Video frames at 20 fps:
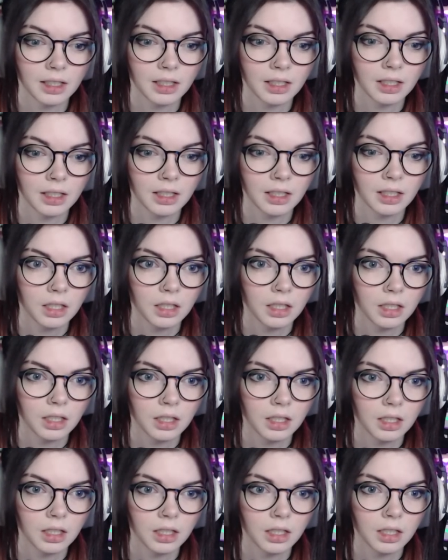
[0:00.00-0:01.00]

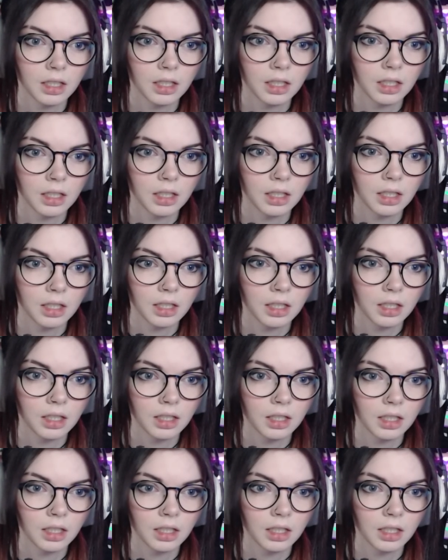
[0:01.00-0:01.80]
[no speech]